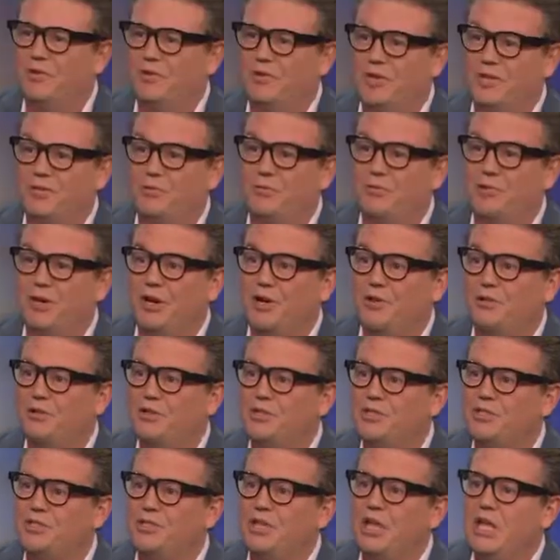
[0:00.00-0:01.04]
next 3
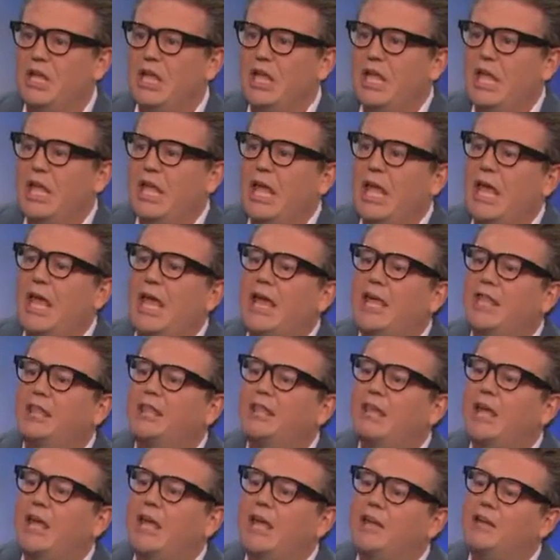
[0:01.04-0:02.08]
hours.
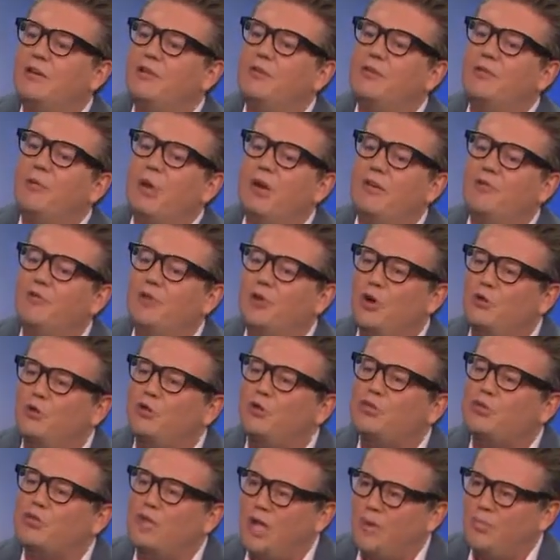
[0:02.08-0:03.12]
And if you don't
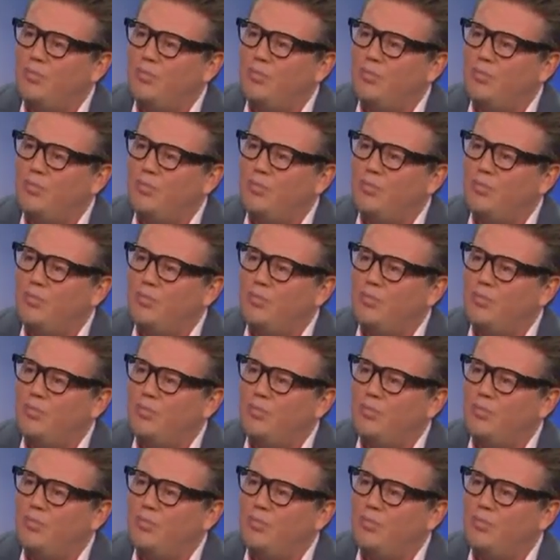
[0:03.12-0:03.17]
stop